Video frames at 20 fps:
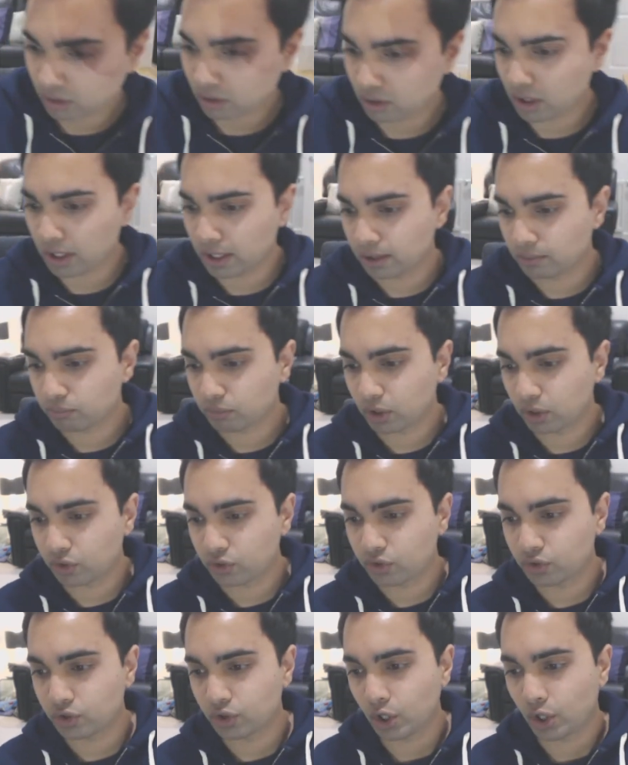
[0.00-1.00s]
All right.
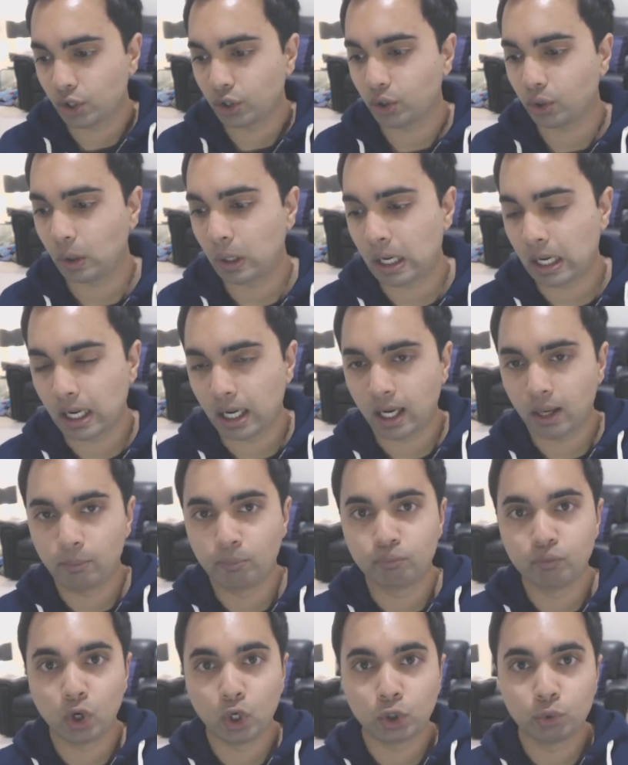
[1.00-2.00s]
So
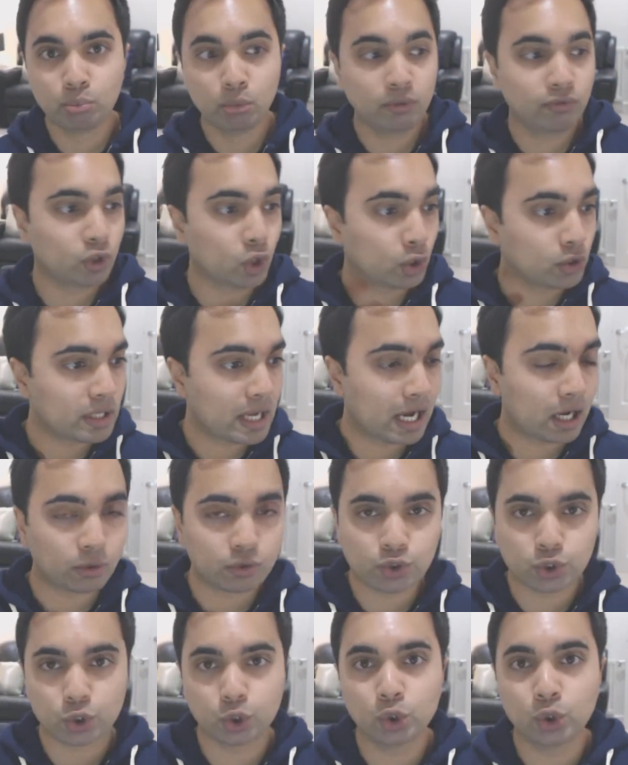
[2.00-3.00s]
um, moving on now
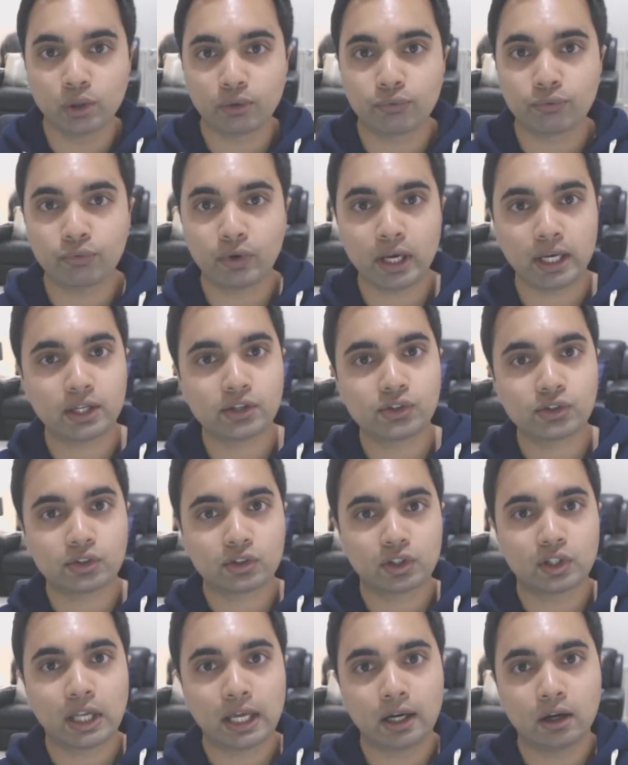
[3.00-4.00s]
to the
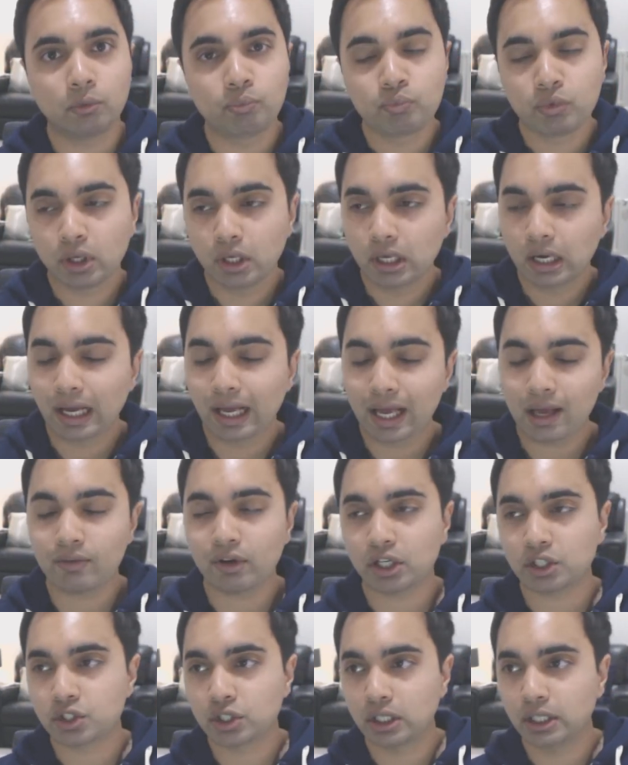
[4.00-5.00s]
face. Now I have
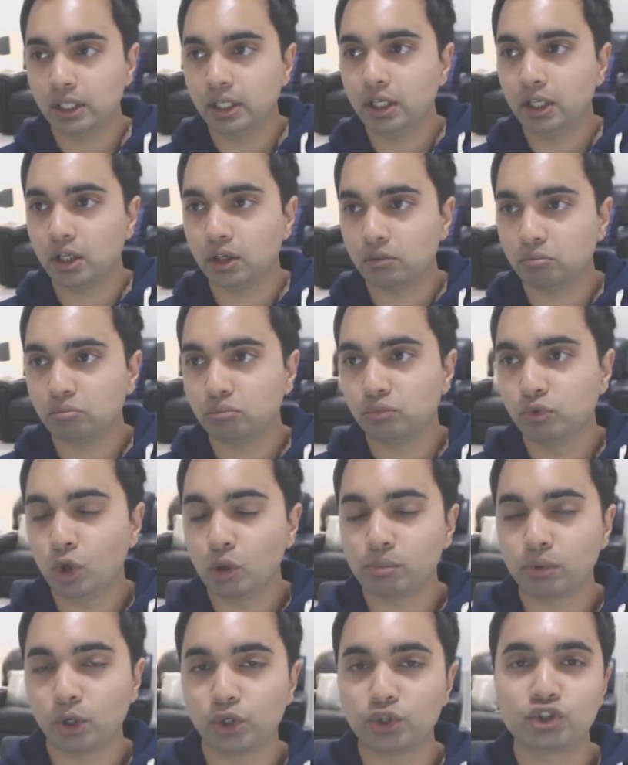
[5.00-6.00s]
actually
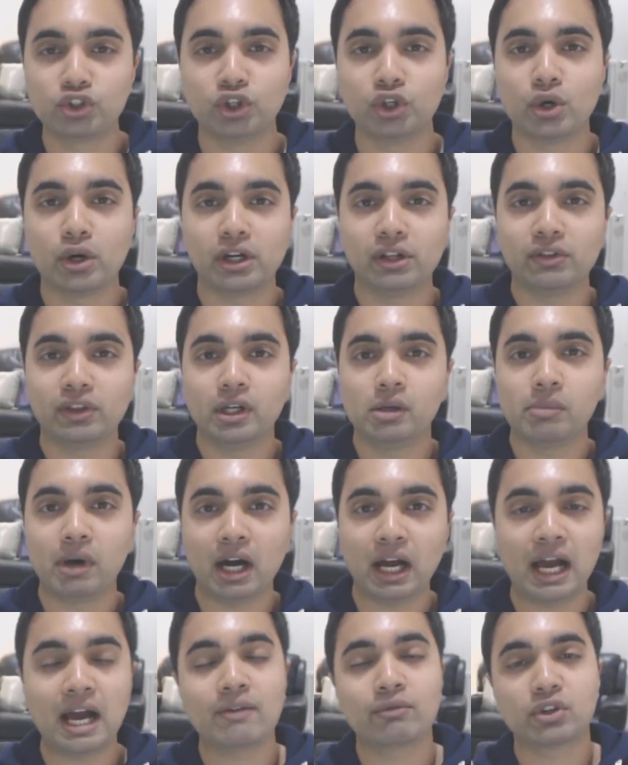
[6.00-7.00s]
not boasting or anything, but
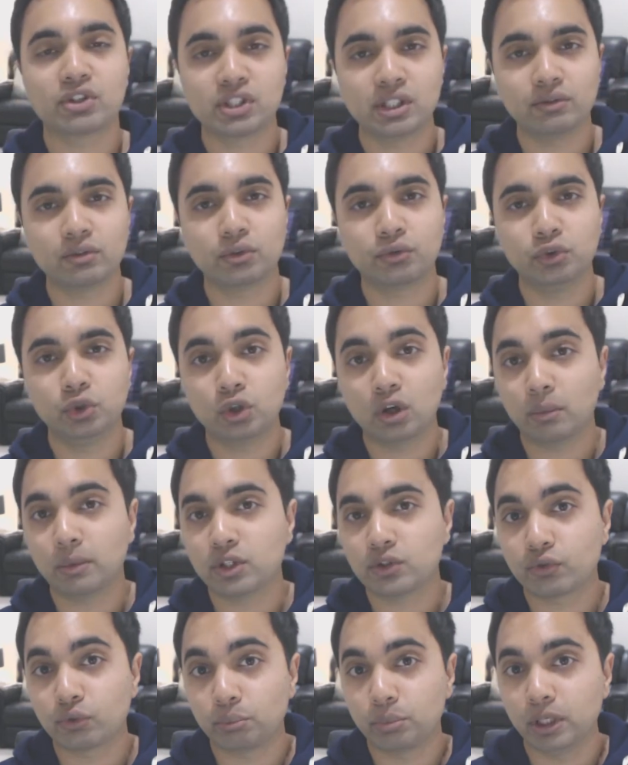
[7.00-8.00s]
I have received a few
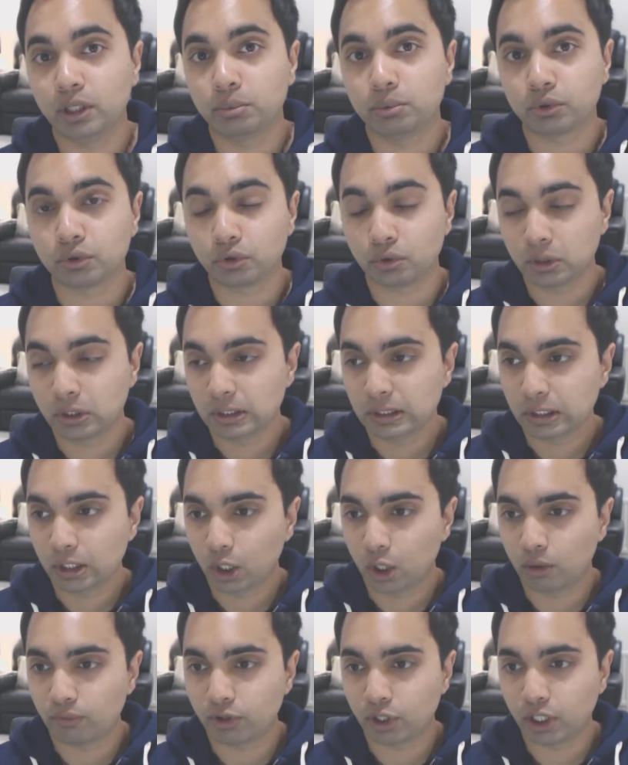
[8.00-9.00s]
comments from people
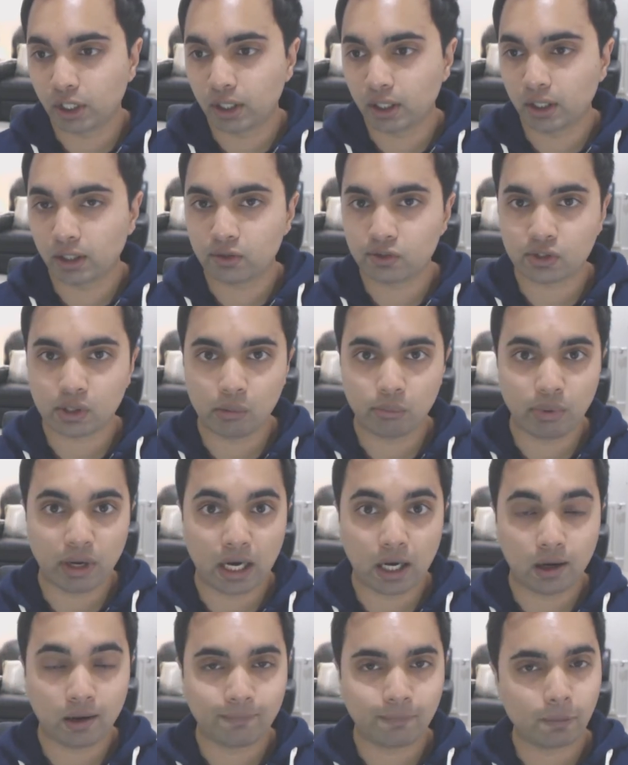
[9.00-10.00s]
over the years
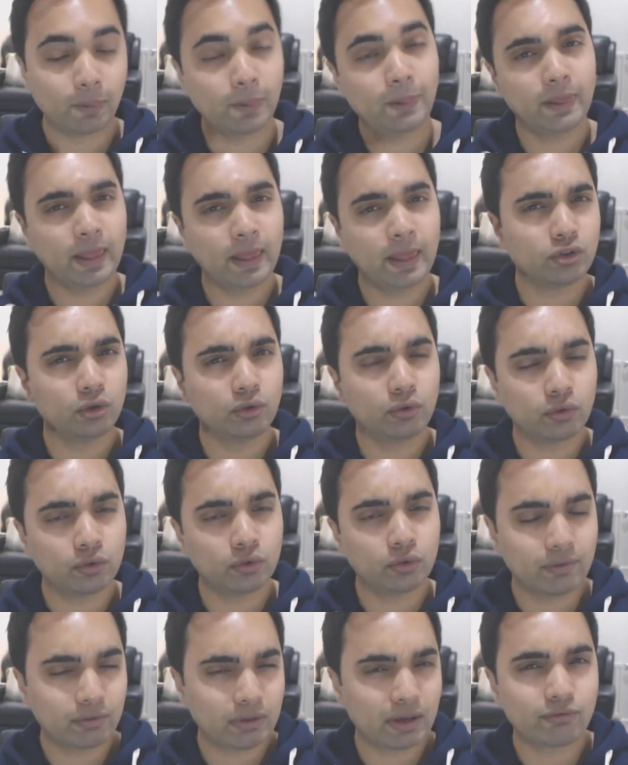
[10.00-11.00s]
about they do
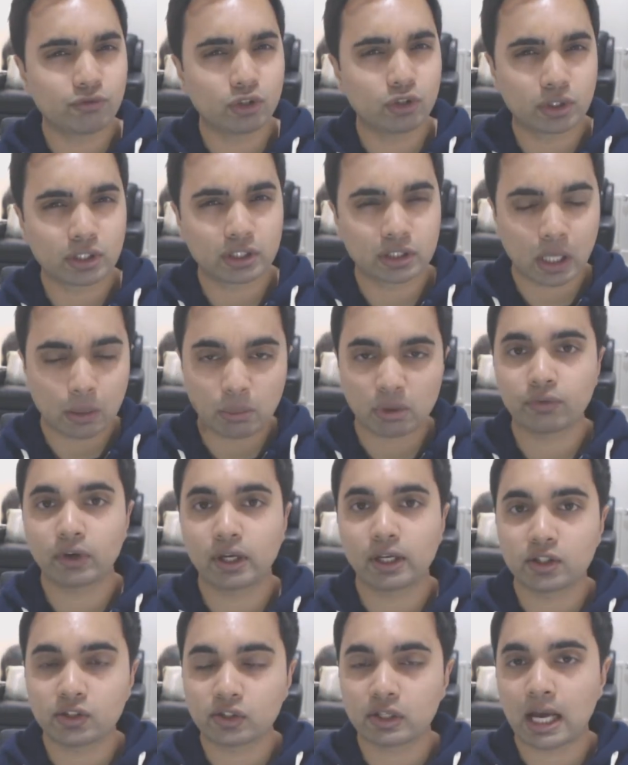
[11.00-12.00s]
they they've noticed like my
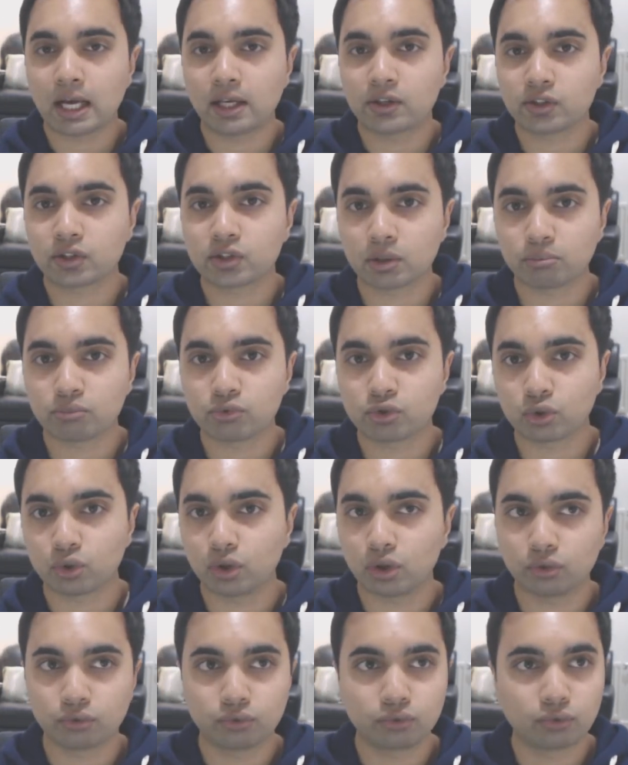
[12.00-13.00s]
face has some sort